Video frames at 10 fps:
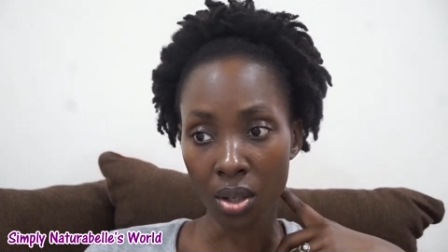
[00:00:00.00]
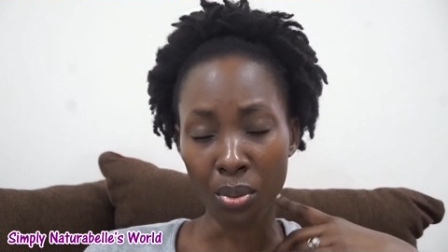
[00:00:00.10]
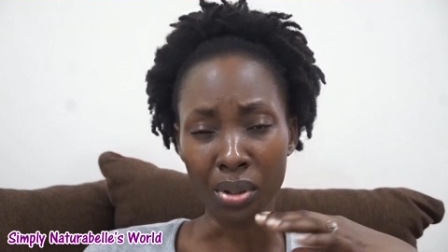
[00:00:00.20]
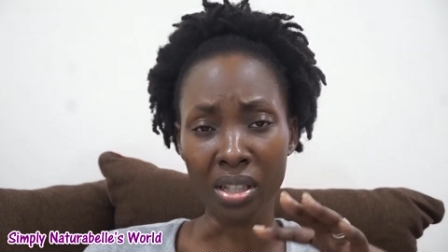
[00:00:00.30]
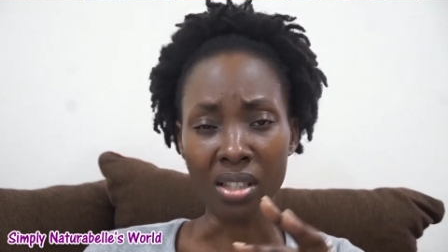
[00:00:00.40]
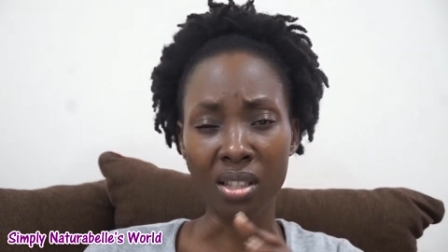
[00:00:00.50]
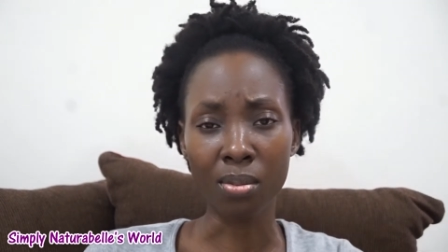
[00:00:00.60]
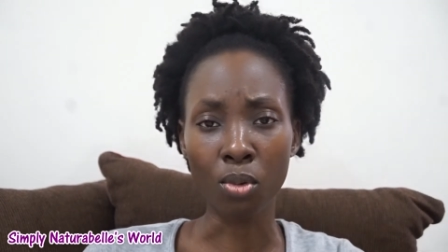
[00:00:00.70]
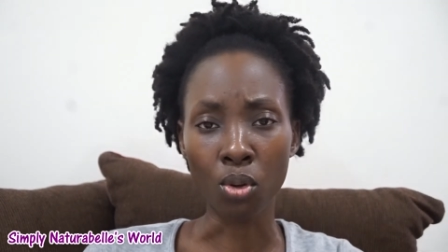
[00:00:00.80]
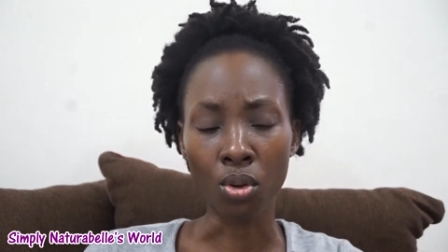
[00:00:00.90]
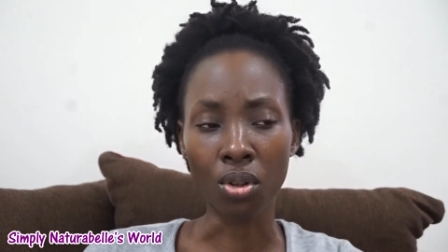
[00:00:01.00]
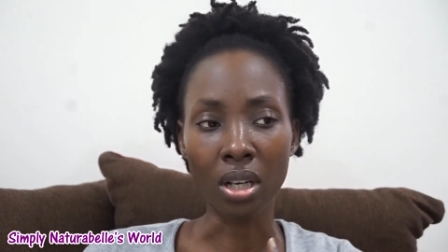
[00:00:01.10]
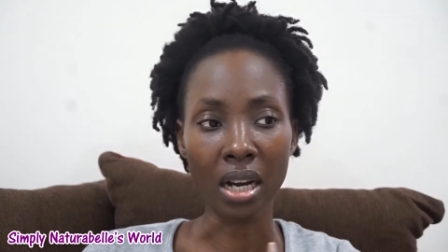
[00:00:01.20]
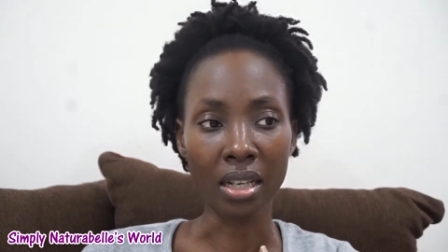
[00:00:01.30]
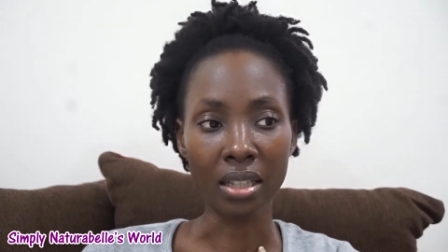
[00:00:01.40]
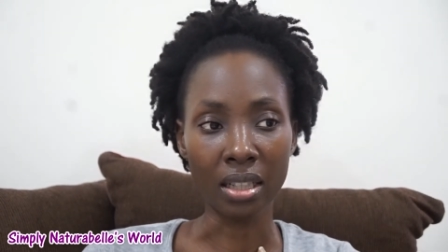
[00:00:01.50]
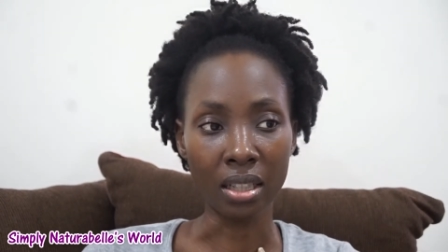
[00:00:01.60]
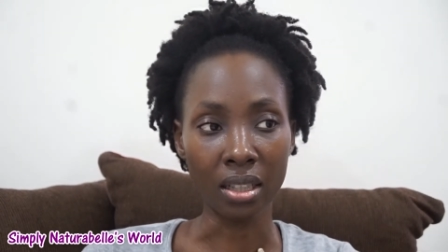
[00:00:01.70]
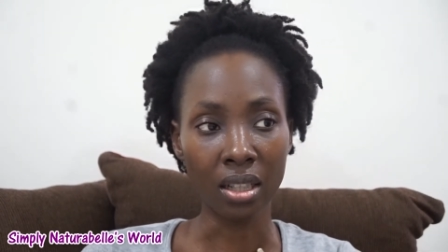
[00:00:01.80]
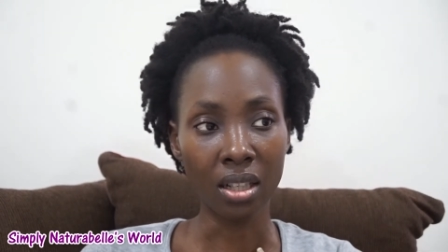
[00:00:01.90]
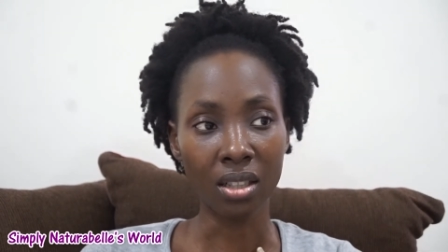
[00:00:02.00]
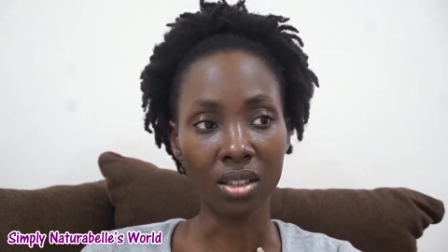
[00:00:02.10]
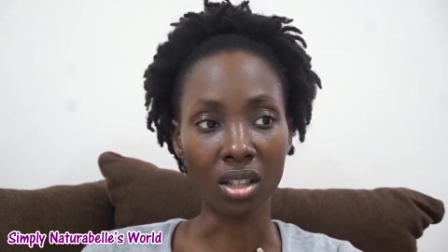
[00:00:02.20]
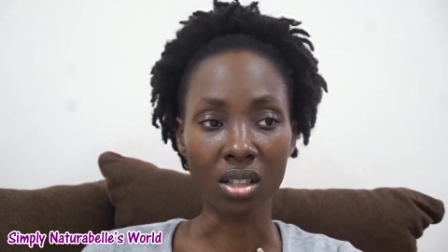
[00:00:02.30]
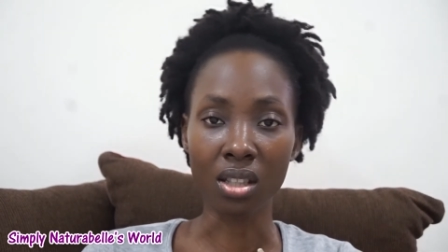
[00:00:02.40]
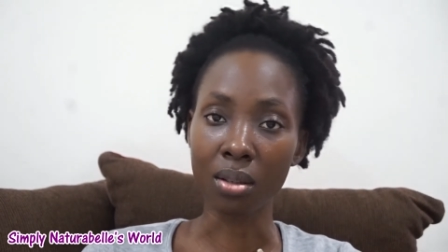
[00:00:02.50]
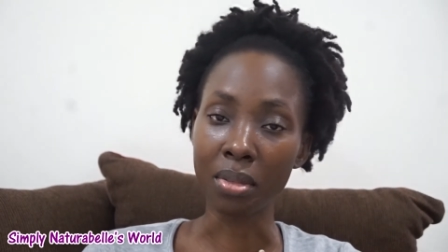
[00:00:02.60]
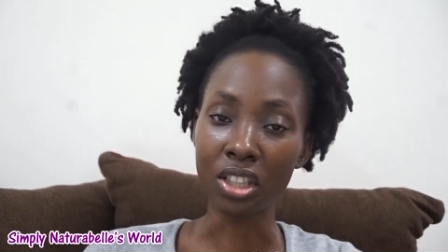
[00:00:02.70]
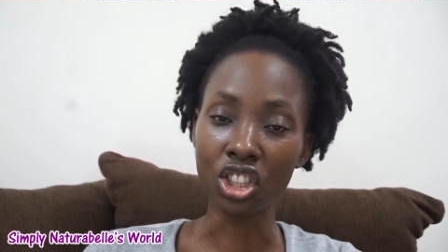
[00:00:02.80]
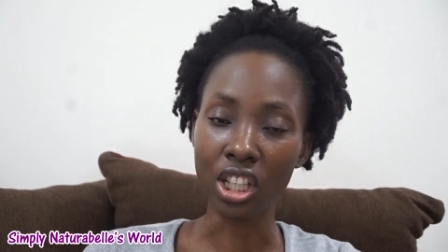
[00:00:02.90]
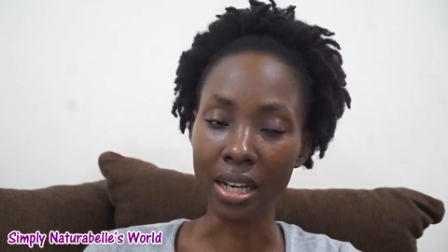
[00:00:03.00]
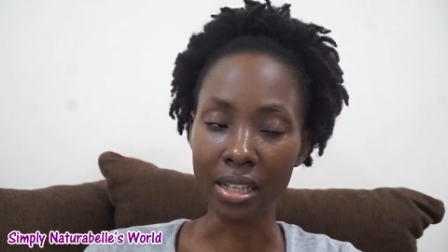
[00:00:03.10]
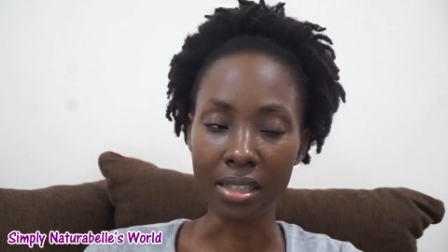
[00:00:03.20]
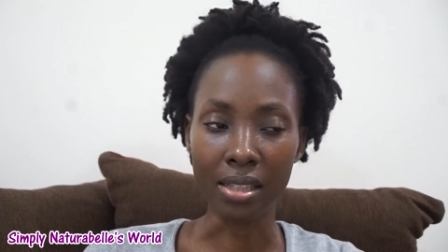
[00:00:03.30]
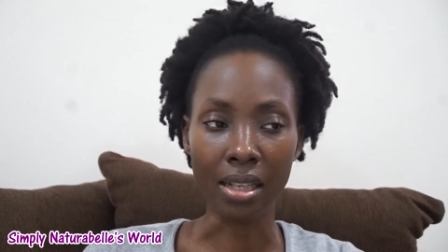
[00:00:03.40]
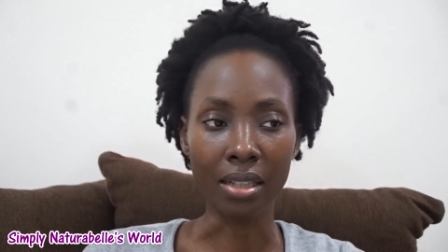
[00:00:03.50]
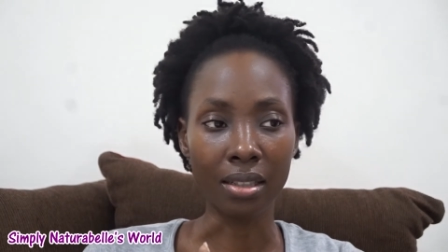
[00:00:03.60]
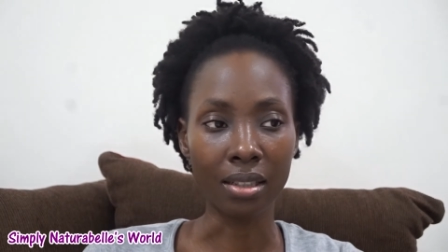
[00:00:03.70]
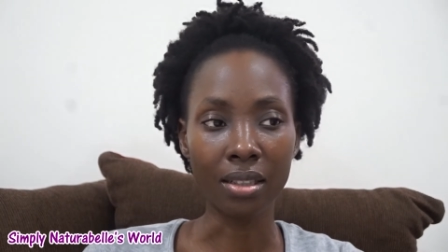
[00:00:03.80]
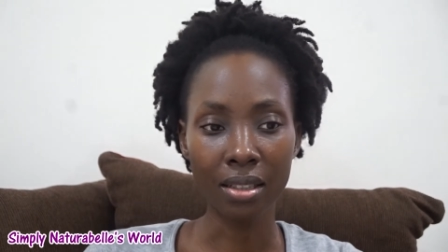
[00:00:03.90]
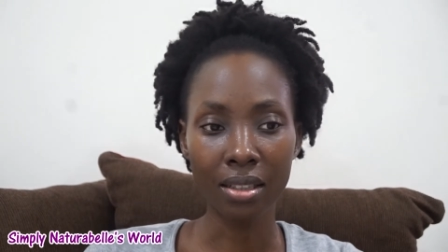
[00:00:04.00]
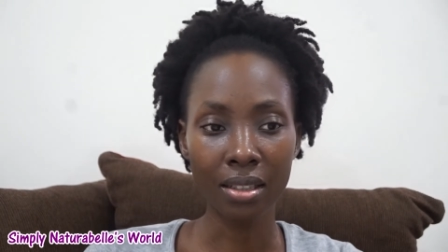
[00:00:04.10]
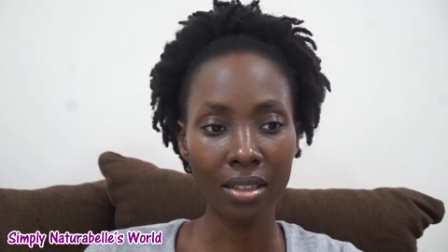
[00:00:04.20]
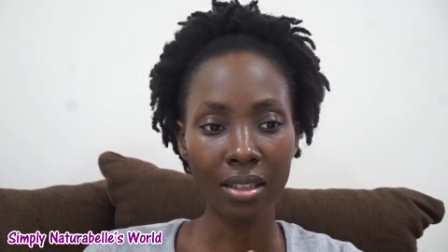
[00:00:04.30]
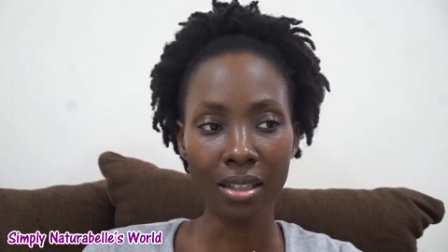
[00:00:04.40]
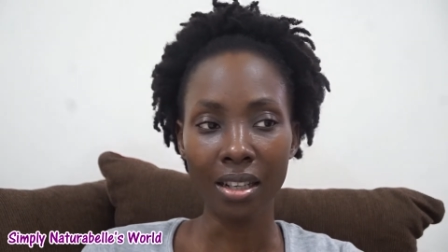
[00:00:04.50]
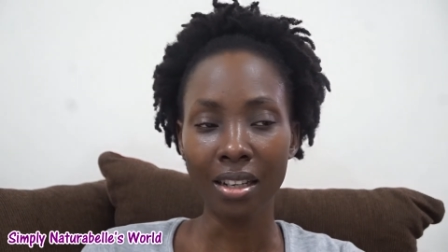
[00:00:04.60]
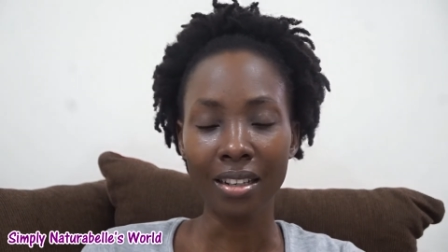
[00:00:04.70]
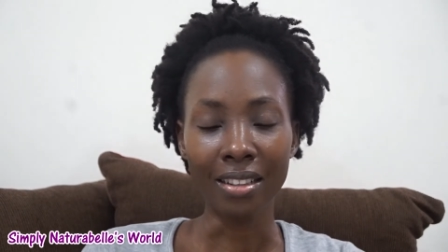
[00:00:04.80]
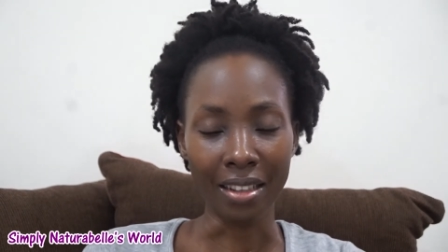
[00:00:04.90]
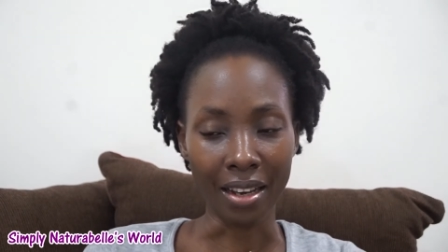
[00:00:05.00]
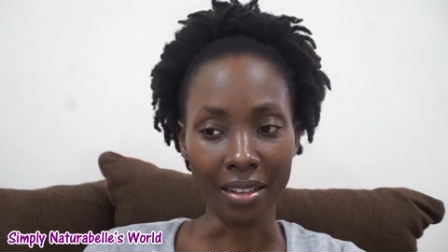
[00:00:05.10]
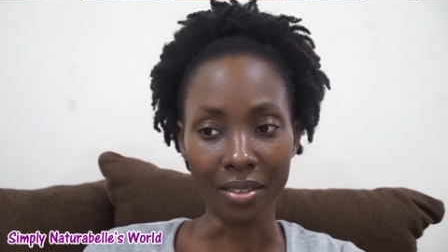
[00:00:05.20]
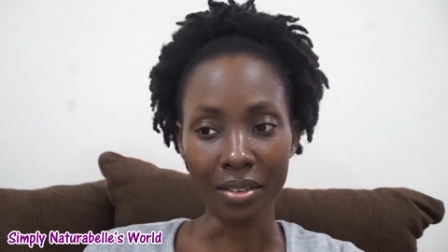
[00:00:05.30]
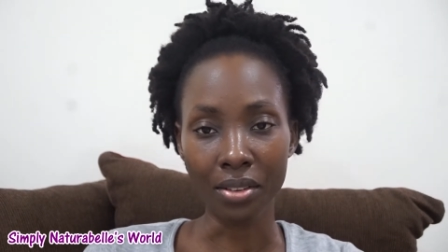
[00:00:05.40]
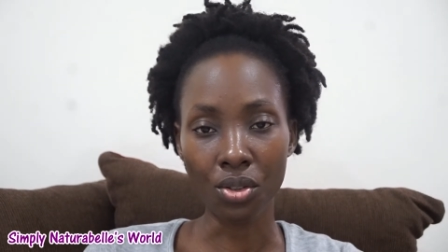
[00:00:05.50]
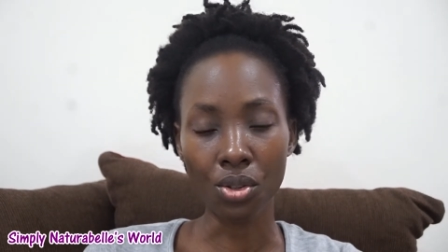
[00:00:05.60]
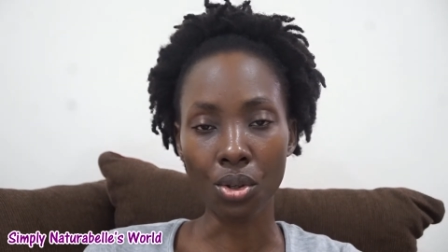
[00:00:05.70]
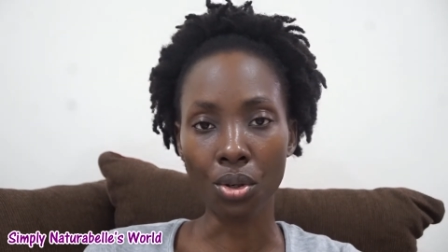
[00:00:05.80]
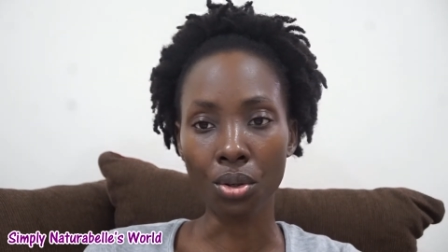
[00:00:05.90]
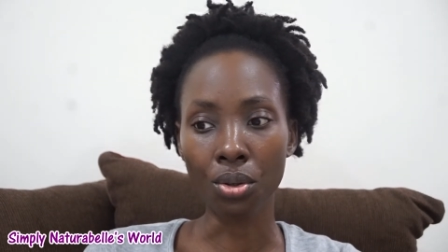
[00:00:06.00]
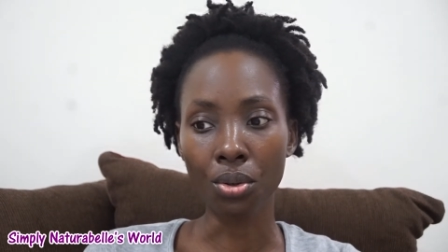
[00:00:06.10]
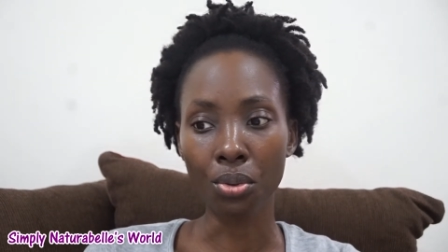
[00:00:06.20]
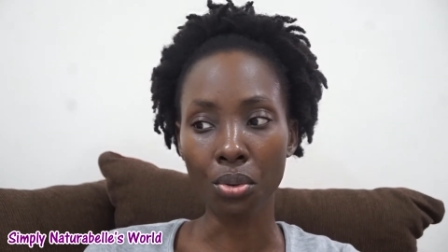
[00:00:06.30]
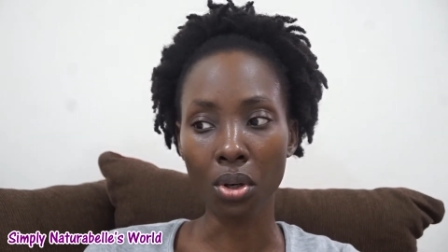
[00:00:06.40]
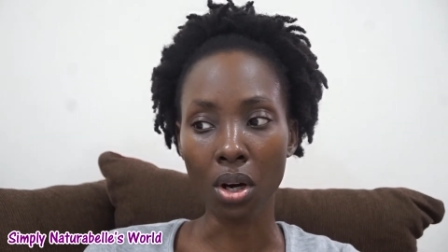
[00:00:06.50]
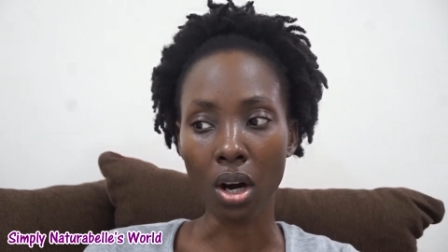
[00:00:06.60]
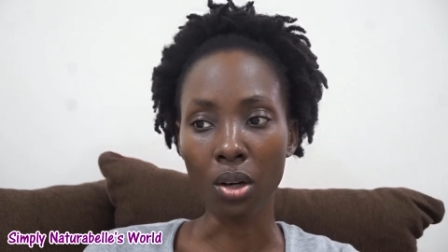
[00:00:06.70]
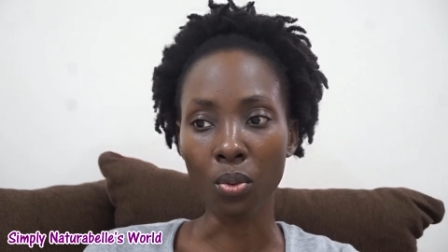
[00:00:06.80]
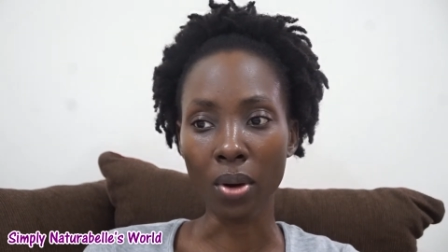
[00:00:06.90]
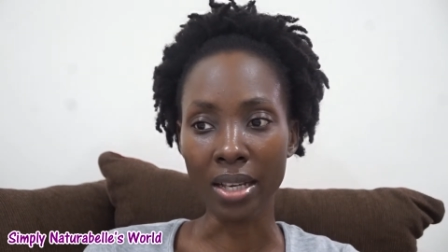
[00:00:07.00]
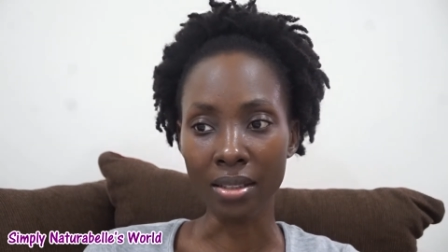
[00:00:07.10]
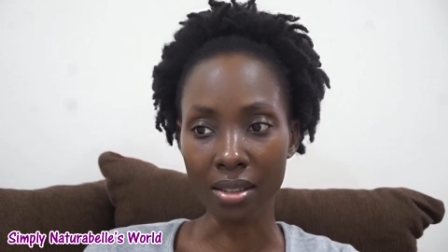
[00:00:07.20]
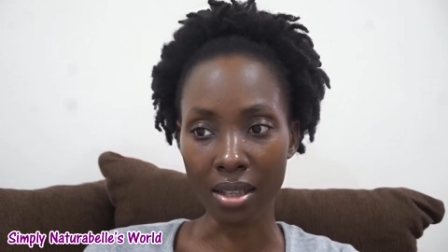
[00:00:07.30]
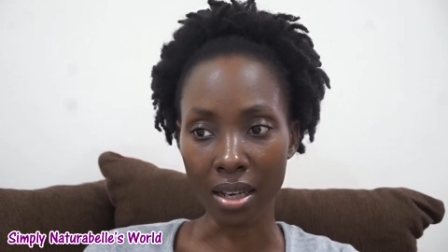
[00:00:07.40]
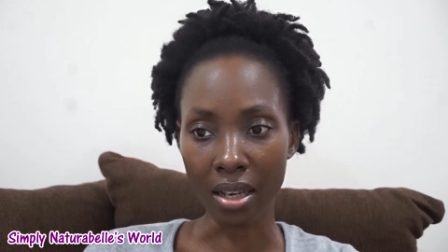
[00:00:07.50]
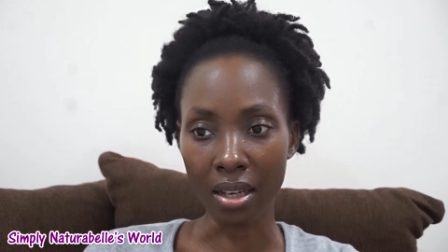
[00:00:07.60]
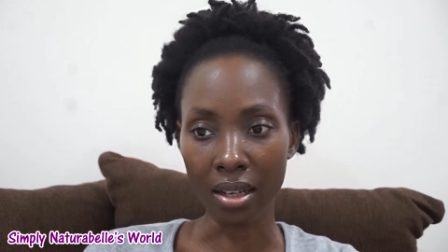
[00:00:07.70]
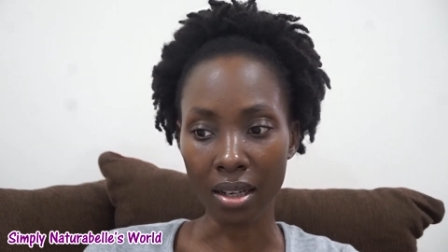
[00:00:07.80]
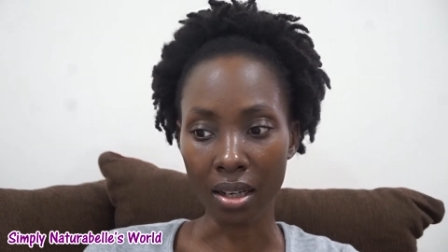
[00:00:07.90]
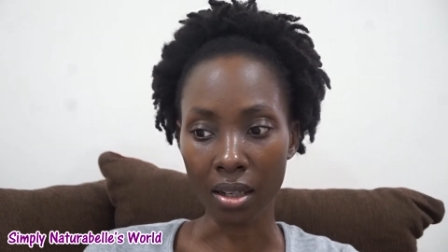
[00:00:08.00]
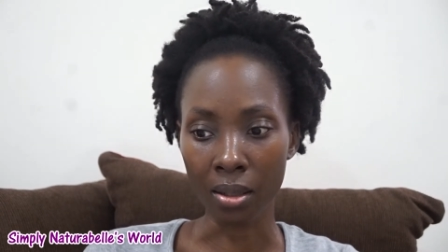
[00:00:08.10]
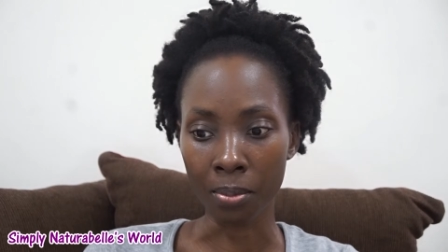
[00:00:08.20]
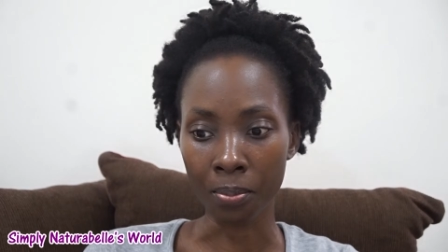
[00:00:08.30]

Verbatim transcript: with the smoke and the dust on my chest and yeah so on Wednesday um,